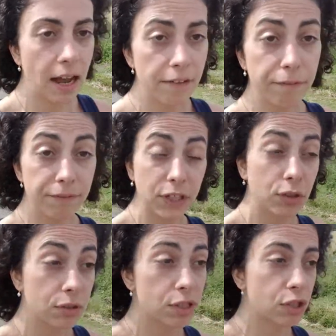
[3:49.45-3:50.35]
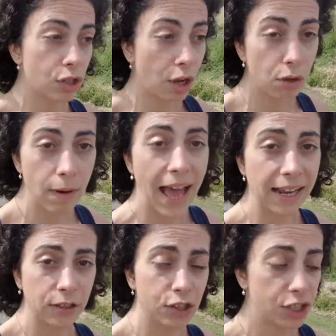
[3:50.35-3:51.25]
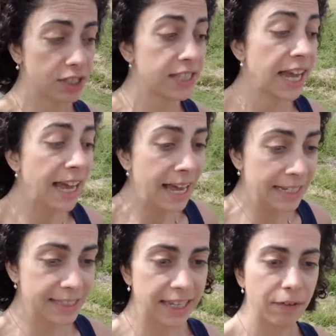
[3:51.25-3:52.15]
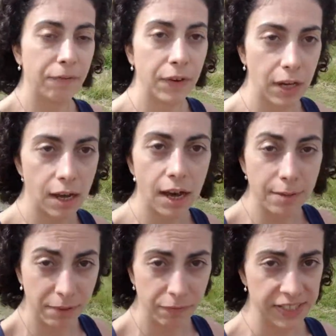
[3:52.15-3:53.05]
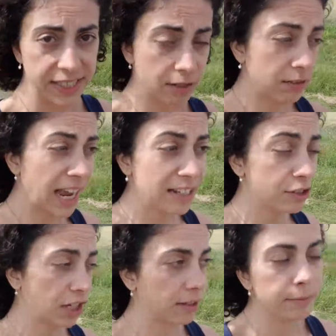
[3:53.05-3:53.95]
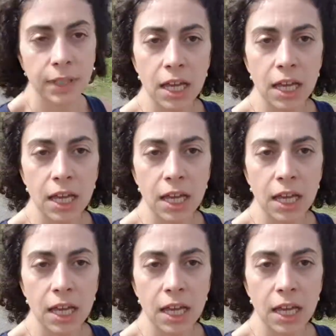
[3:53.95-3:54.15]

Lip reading: I feel so anxious, as if I'm in physical danger.